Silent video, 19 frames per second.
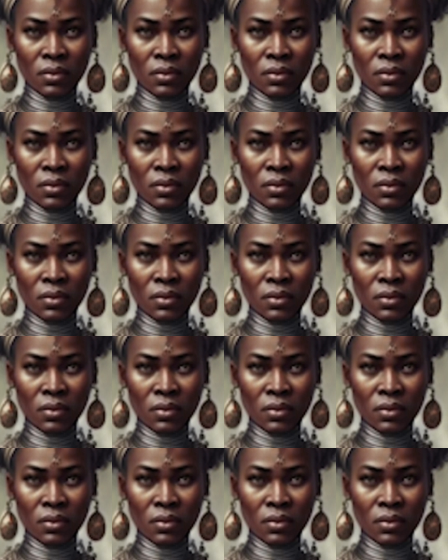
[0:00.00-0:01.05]

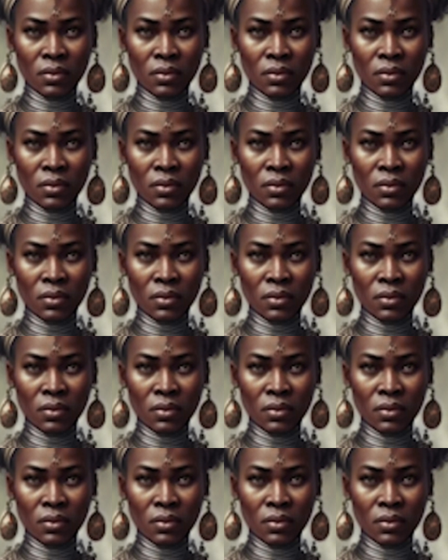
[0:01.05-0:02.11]

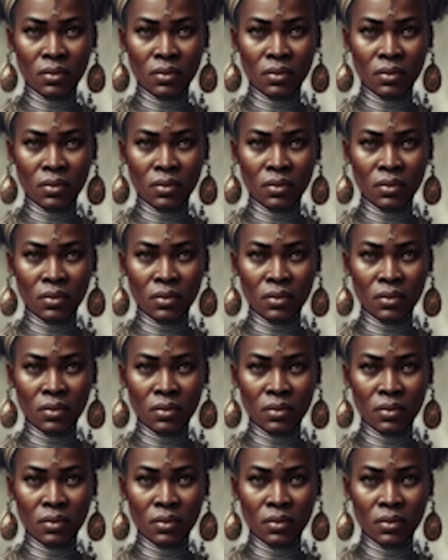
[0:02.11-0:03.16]

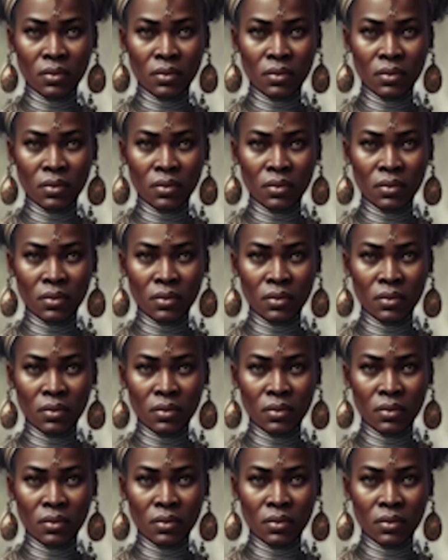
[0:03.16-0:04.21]

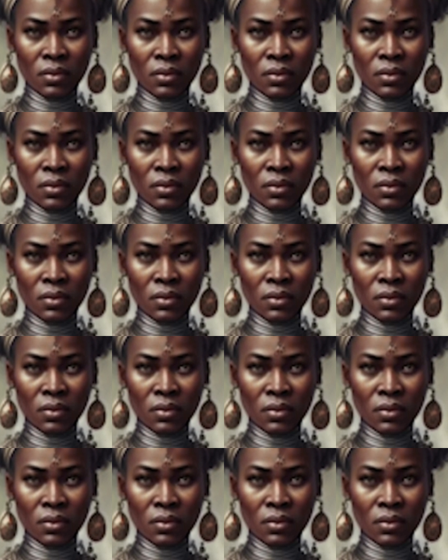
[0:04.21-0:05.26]

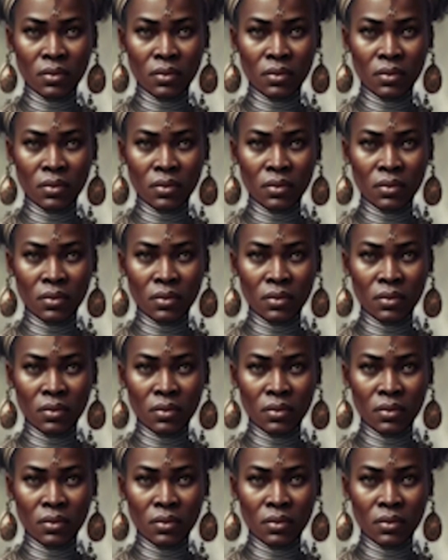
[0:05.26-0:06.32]

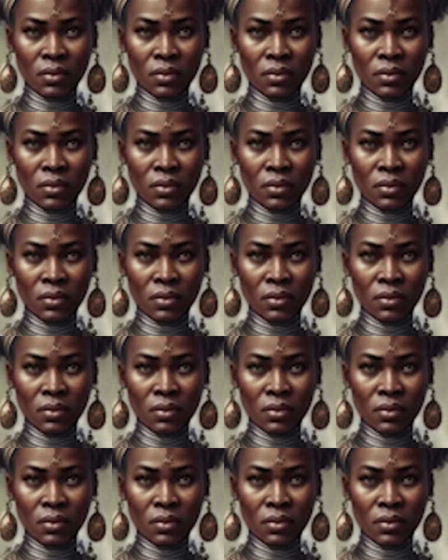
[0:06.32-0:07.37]

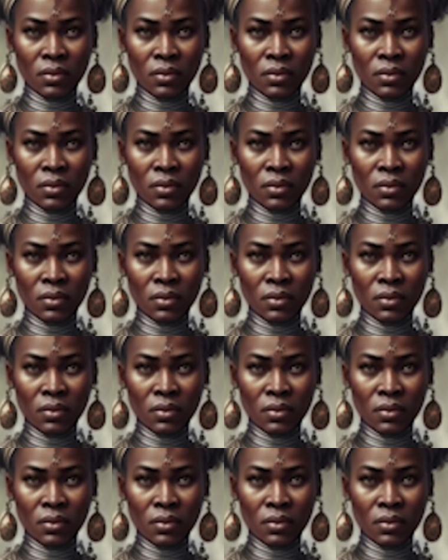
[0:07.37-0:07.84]
[no speech]